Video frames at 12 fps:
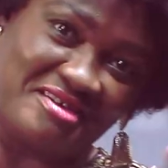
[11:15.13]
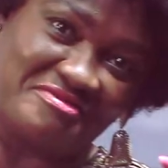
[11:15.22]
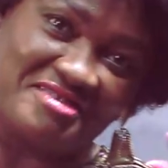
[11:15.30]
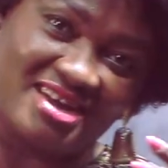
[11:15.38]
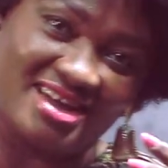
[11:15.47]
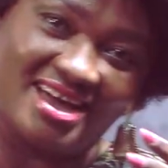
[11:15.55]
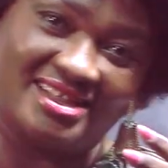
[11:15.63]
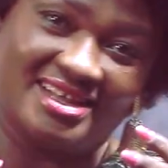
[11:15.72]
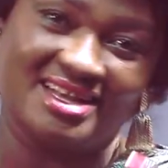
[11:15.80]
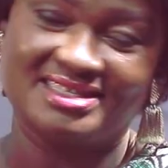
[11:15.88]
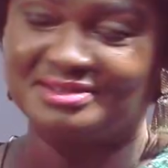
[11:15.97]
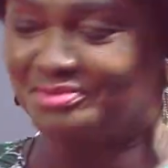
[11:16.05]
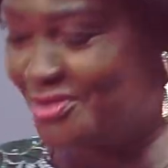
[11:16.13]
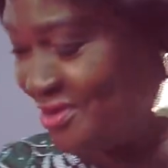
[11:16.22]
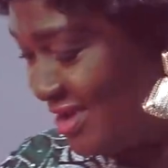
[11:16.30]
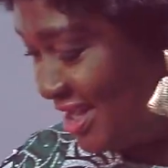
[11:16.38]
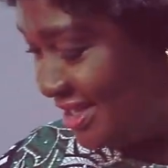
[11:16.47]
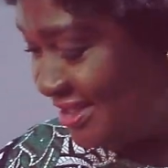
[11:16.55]
Africa. That's
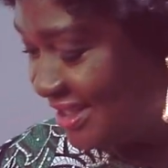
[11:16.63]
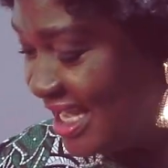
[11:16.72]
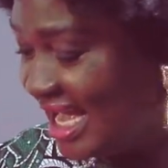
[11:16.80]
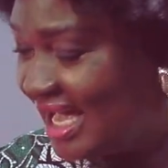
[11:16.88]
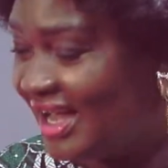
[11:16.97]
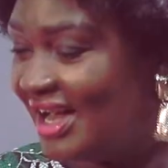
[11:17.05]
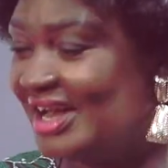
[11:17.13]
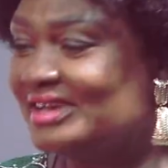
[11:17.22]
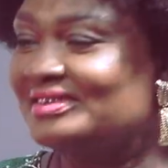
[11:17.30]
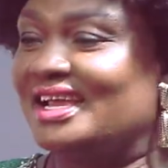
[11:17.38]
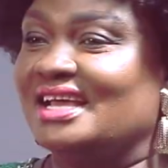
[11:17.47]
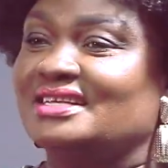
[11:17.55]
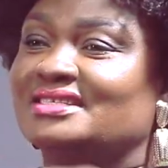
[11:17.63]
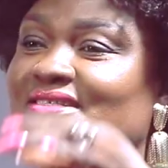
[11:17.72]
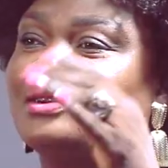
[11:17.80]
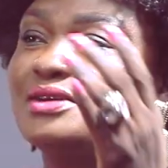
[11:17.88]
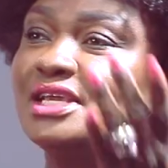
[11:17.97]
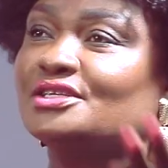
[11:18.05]
more. Oh,
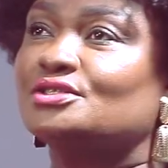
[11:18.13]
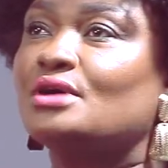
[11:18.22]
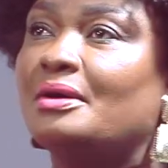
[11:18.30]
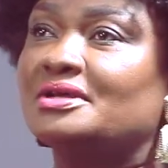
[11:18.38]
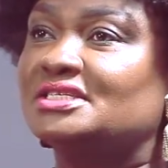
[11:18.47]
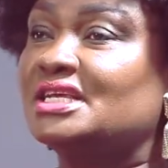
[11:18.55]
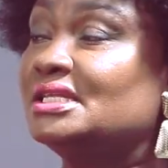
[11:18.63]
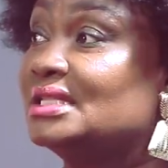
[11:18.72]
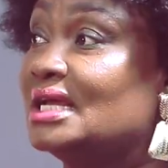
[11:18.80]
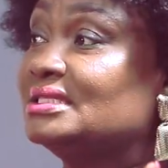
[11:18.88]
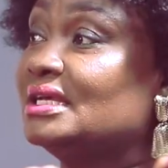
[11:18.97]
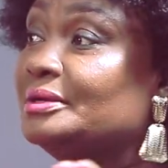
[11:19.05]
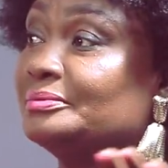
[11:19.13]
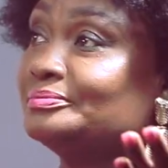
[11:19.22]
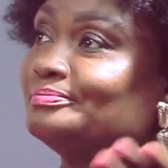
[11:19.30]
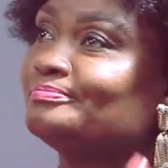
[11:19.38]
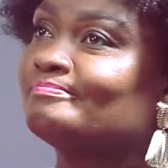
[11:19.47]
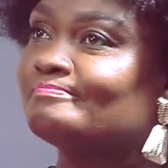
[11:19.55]
yes. Okay, so I was saying that
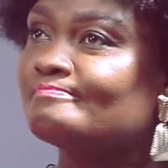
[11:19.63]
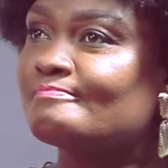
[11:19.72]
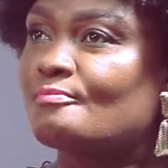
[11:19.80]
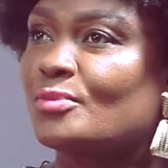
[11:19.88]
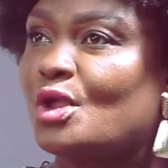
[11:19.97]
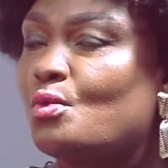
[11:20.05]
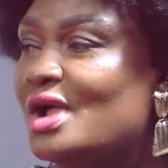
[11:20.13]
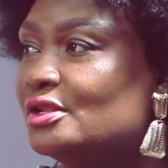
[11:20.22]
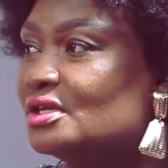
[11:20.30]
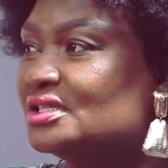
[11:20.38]
we're